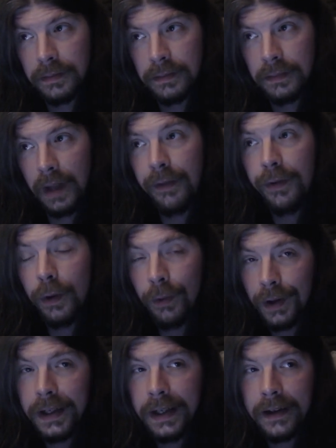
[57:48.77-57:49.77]
If you
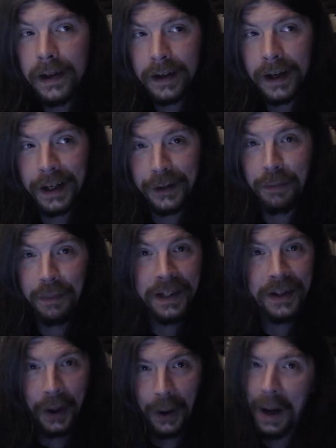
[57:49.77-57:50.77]
really need that kind of
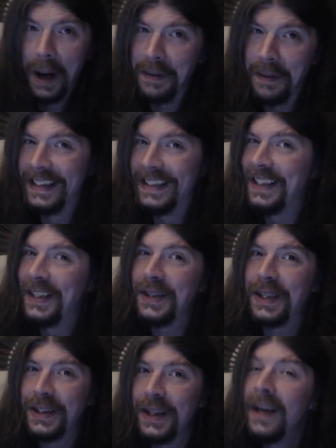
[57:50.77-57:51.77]
speed, though, I mean, you
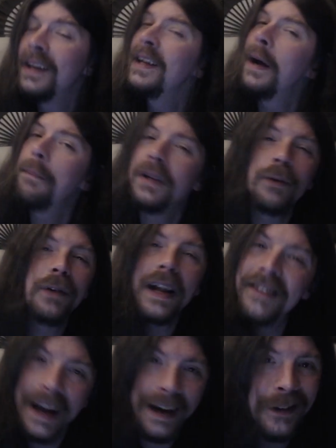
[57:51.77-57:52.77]
could... But dude,
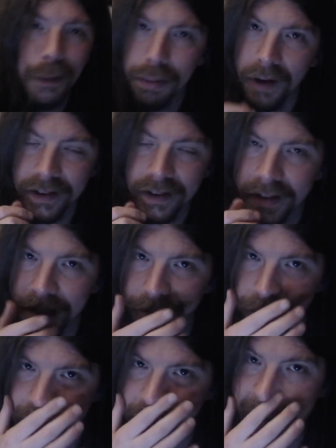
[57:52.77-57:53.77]
that's enterprise
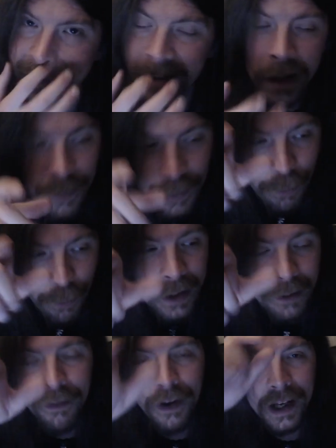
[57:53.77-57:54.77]
level shit. That's like if you're
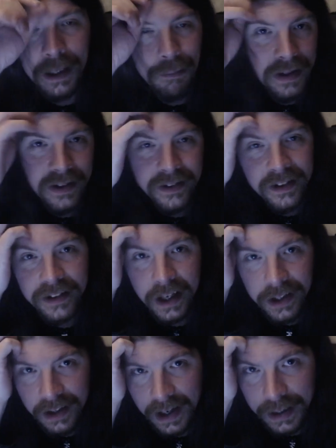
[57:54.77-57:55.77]
running a fucking business out
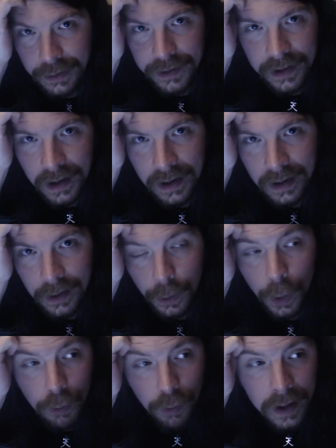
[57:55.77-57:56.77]
of your house.
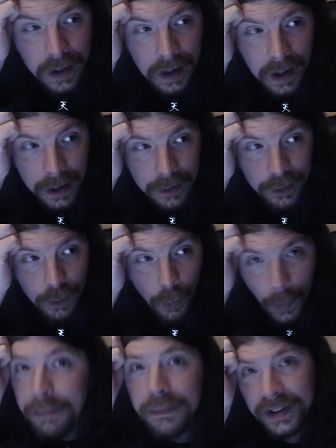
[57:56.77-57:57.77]
Or running an actual
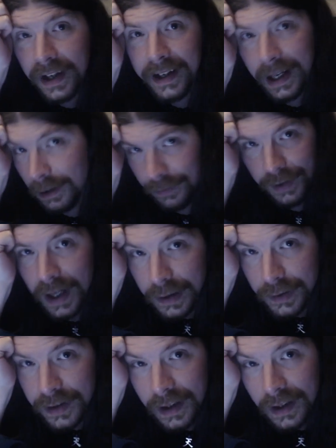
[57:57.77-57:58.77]
website out of your
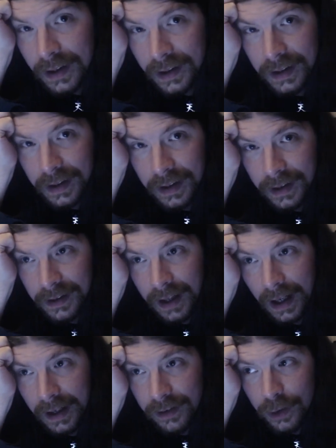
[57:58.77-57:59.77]
house.
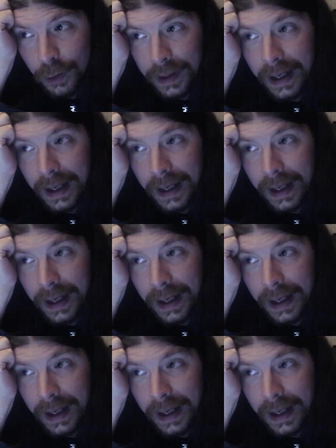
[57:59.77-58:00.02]
That is doing a